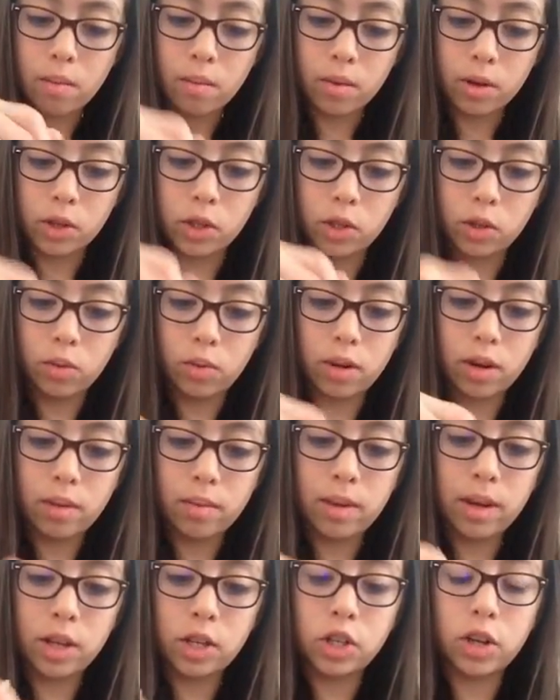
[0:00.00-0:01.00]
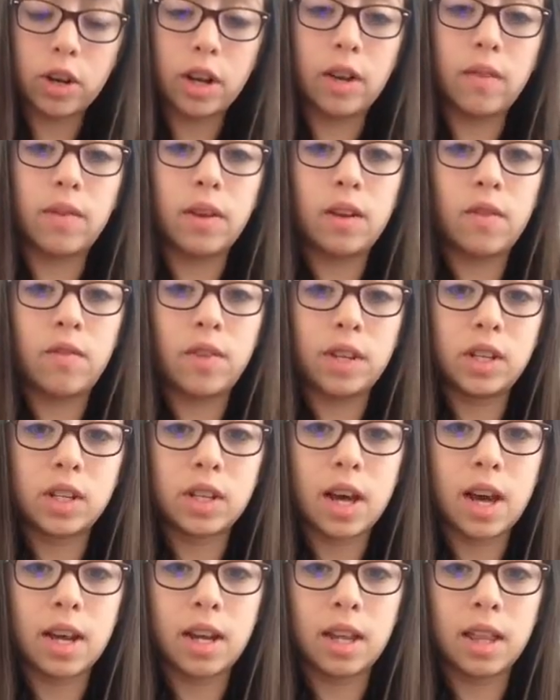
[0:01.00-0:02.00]
But you want to make sure, even if it's
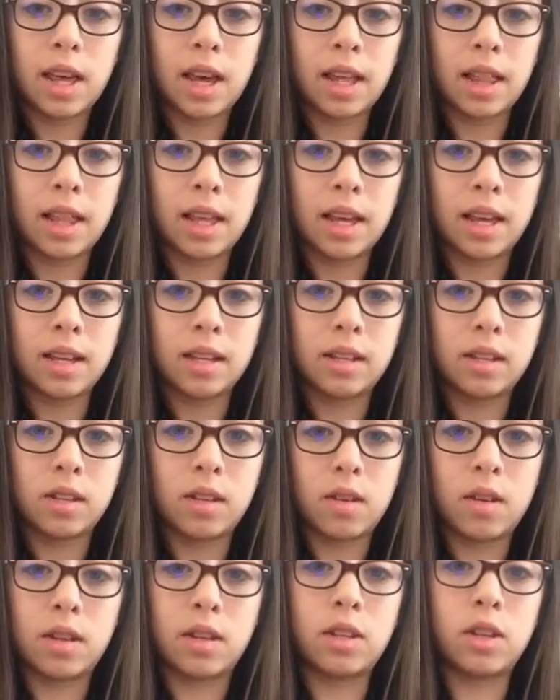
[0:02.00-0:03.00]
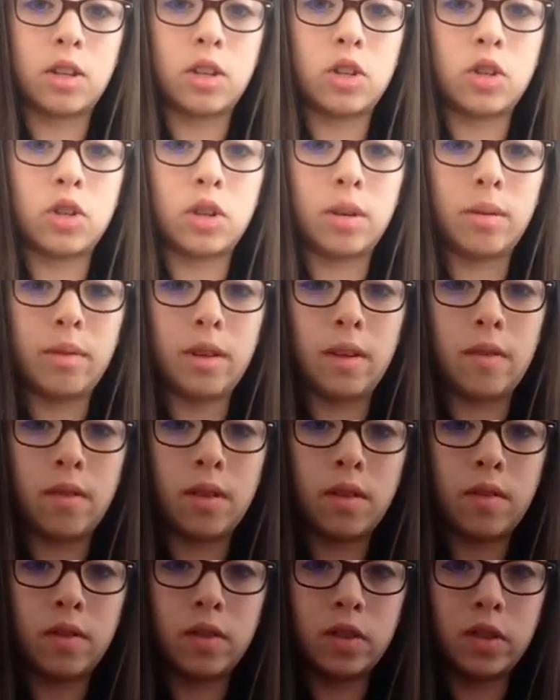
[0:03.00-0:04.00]
kind of like this, it's extreme,
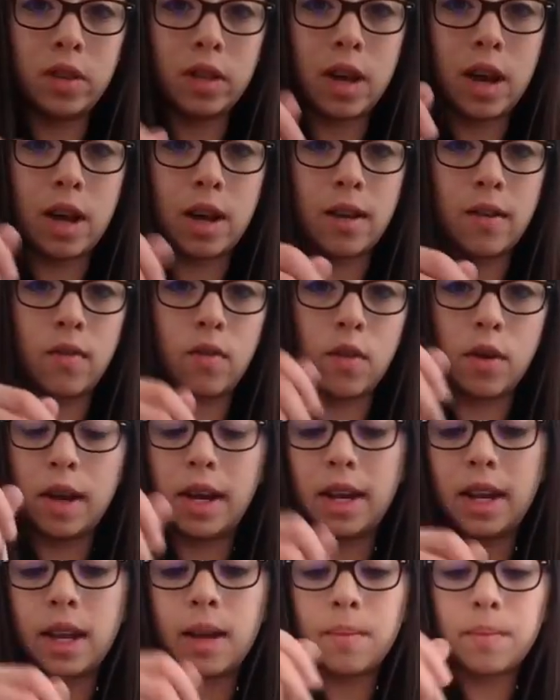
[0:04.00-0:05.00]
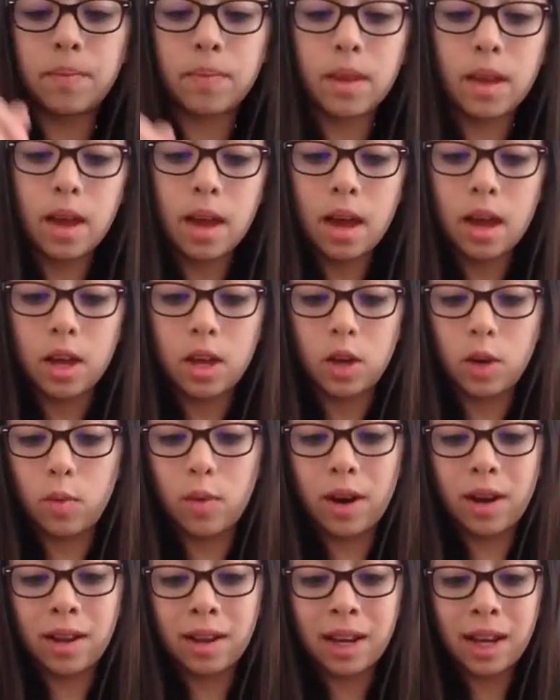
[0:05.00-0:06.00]
even if it's kind of grainy, you
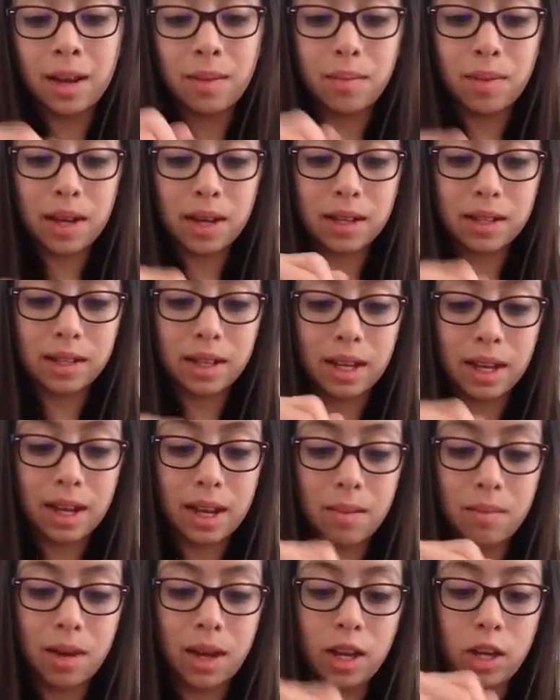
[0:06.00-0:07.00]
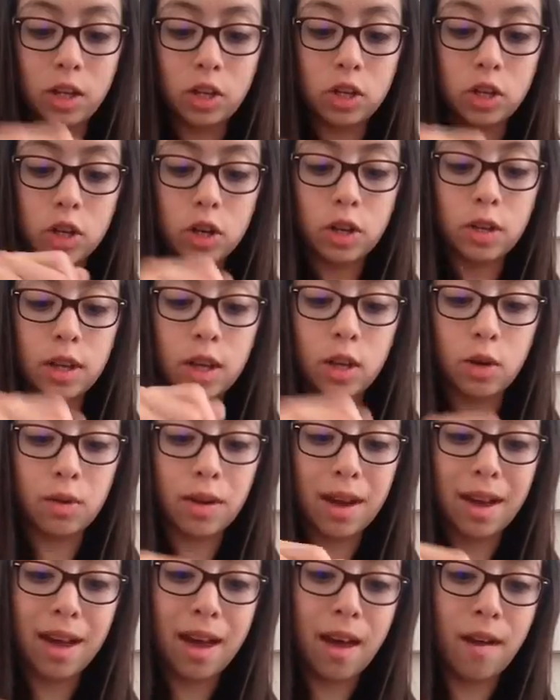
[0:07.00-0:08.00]
want to keep mixing and make sure that you
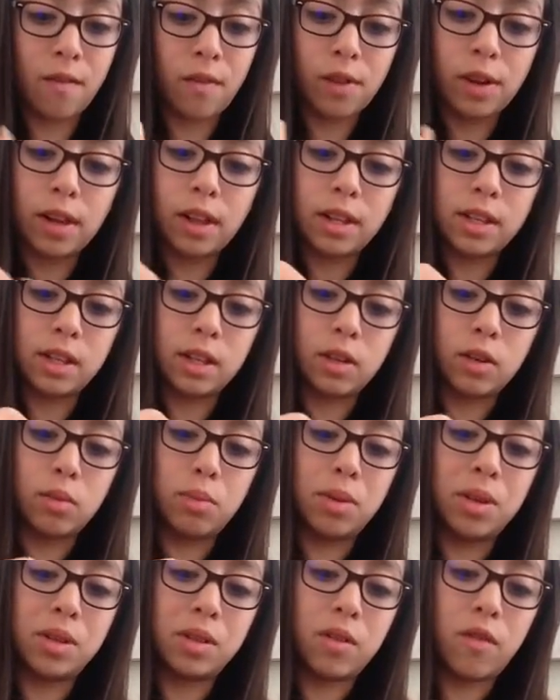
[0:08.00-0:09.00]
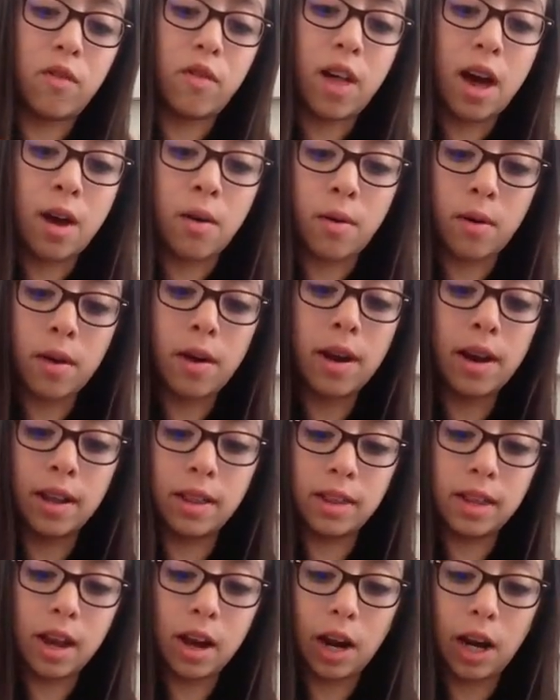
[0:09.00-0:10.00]
get every single piece of flour
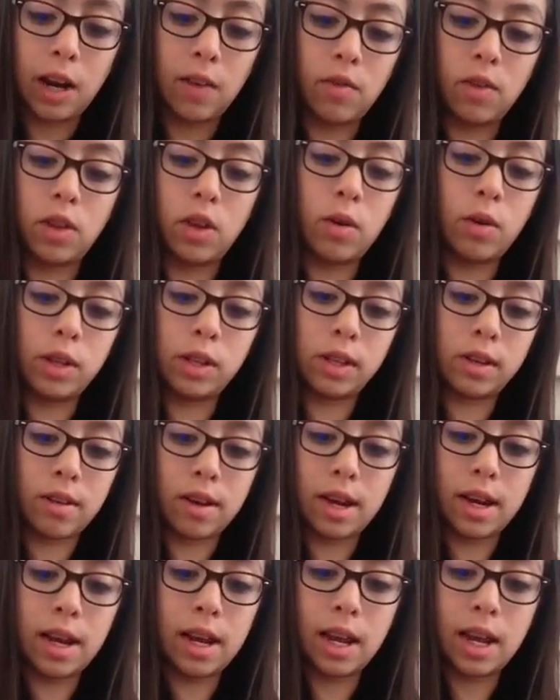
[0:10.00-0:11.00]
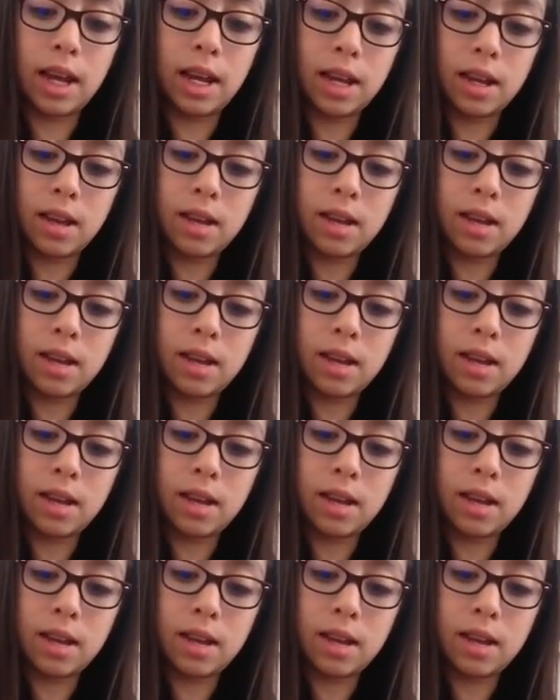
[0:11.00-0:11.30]
in there, even though it's grainy.